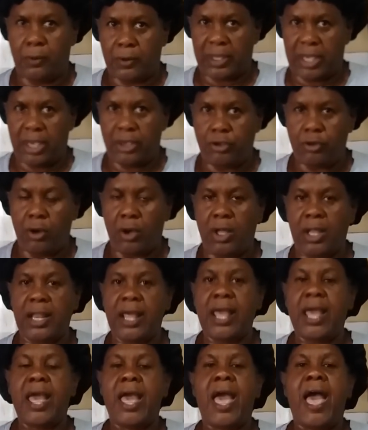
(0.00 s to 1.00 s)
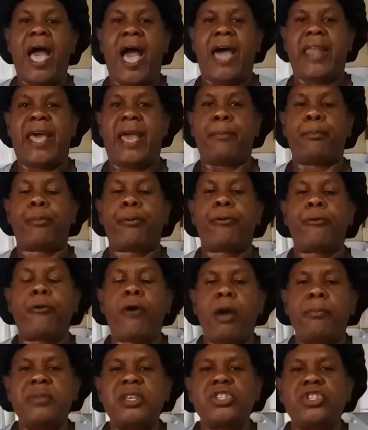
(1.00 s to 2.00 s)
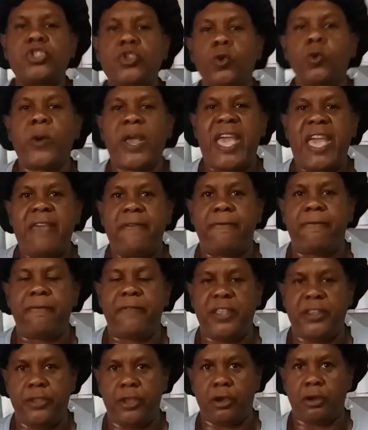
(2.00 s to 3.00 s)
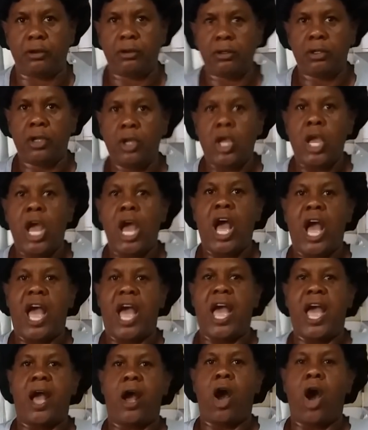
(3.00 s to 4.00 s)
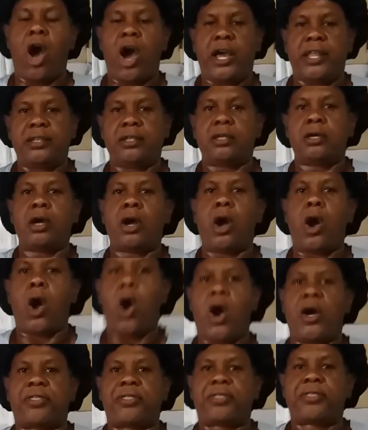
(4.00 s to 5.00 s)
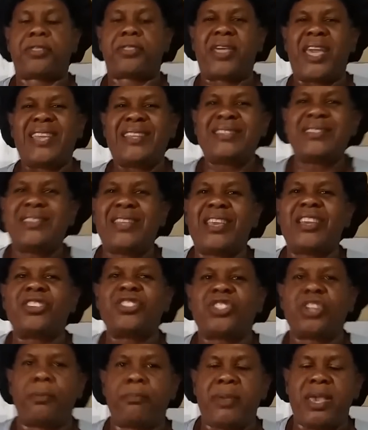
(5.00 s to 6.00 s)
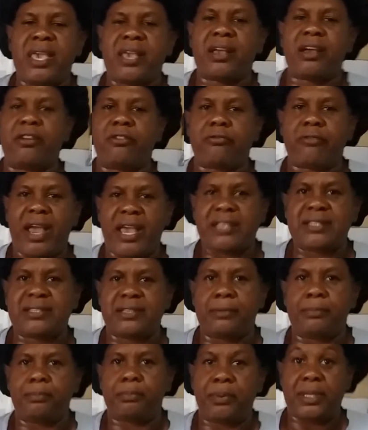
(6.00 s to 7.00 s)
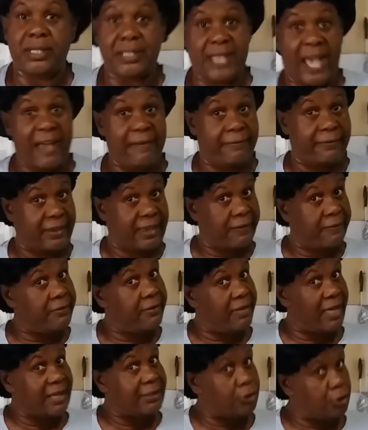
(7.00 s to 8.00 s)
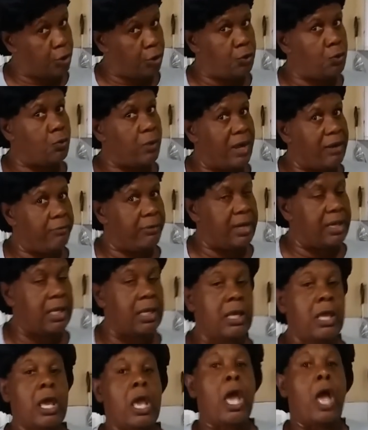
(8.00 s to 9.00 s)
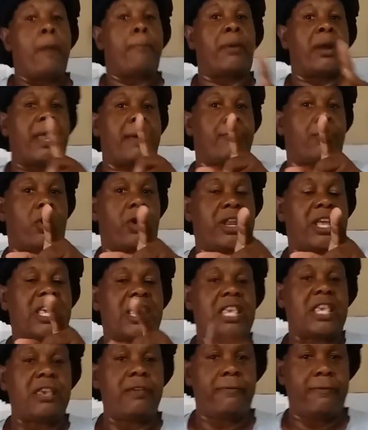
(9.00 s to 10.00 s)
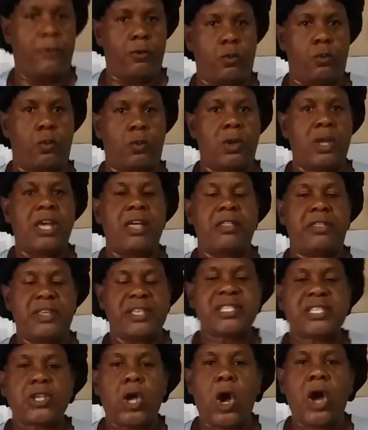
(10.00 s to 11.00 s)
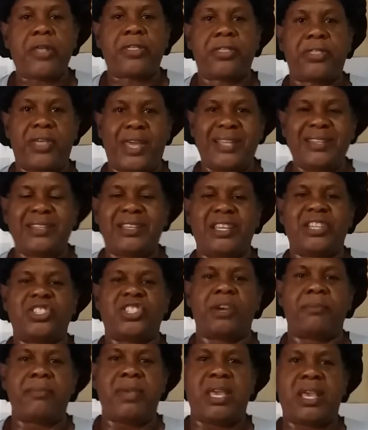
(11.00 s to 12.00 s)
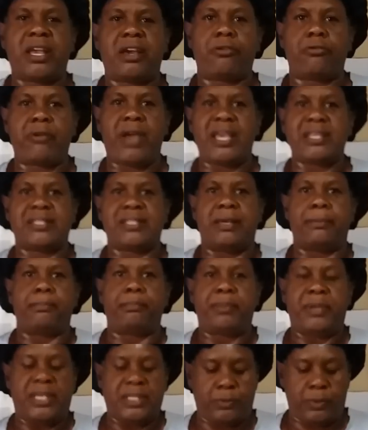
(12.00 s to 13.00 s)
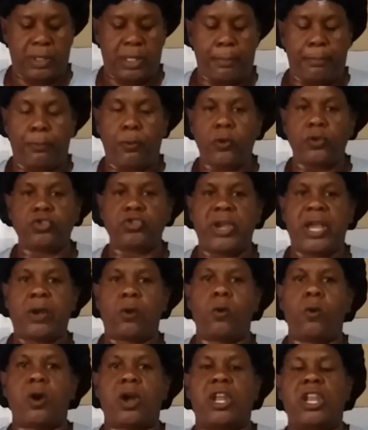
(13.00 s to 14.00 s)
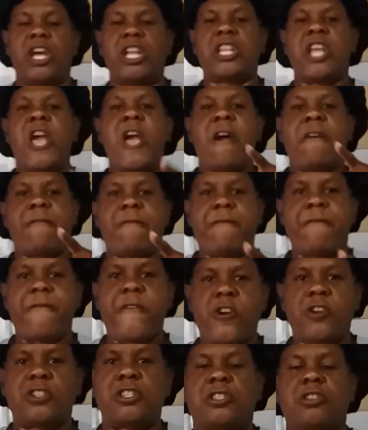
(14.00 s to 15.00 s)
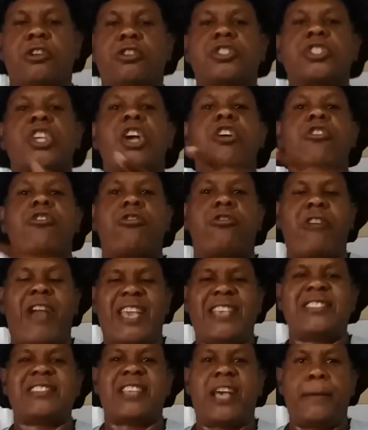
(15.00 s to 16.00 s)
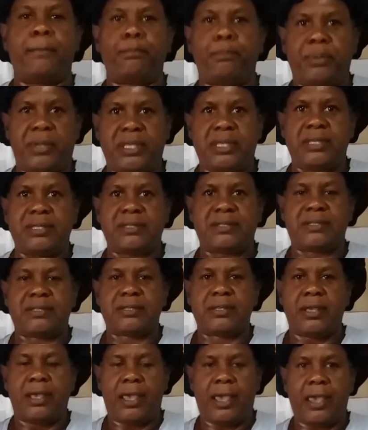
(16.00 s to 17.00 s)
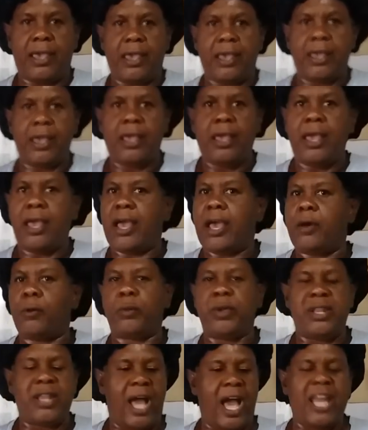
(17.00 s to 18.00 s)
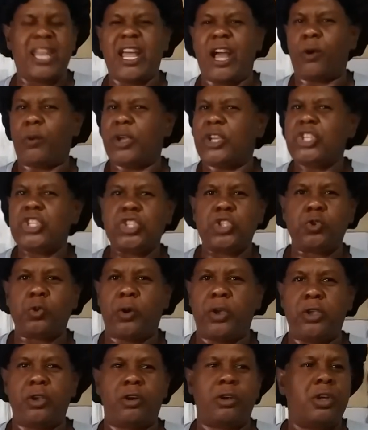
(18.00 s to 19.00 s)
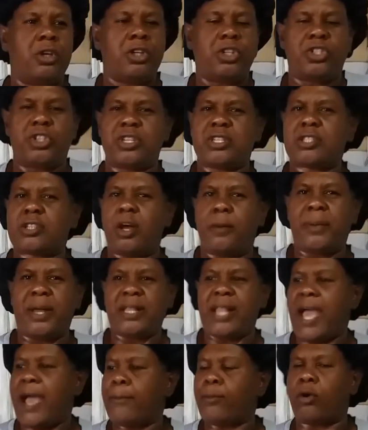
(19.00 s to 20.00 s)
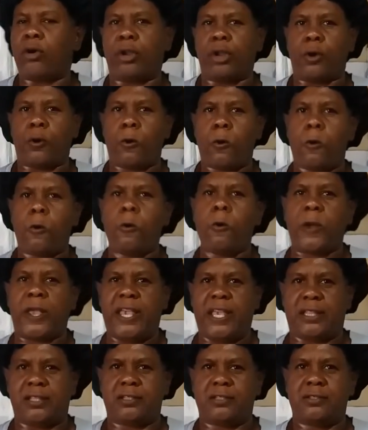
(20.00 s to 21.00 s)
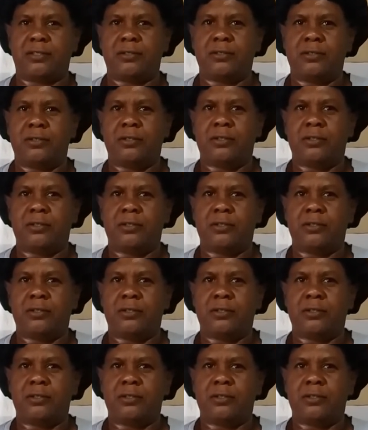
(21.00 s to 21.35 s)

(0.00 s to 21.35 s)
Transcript: Okay, y'all? And I promise you a video on authentic Jamaican rice and peas. I've given that to you already, but I'm gonna give you this authentic Jamaican rice and peas with the bone dry coconut versus rice and peas. Eh? And when I'm not going to show you, just come and I'm going to cook it.